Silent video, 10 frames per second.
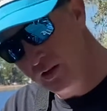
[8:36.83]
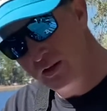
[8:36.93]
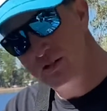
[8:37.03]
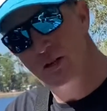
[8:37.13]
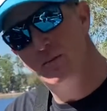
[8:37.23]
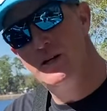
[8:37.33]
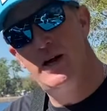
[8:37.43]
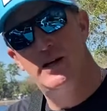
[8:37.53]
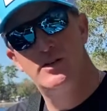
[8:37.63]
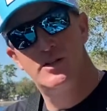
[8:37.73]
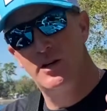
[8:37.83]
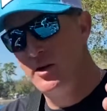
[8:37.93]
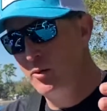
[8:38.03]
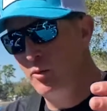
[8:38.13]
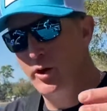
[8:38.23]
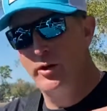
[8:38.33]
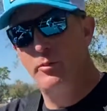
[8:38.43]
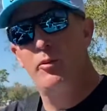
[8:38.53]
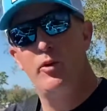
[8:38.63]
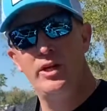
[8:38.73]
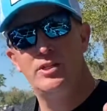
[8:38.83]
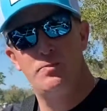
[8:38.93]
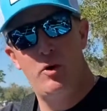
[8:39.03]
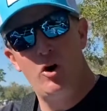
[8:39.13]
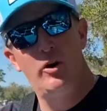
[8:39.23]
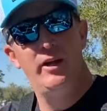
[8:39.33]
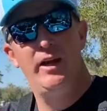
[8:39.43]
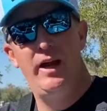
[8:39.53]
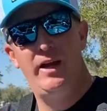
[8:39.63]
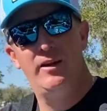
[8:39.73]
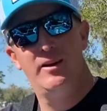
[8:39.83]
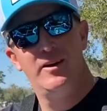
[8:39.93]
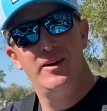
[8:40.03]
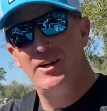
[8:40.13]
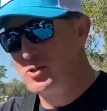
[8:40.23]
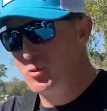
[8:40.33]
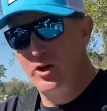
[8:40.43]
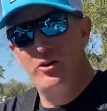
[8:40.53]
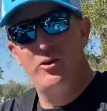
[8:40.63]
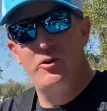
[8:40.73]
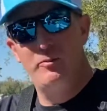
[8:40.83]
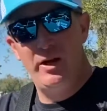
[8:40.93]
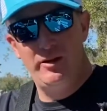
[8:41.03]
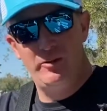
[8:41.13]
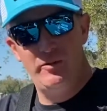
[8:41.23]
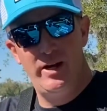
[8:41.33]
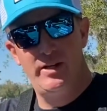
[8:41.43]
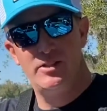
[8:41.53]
Sometimes where they're pre-spawning at is where they're going to make their nest.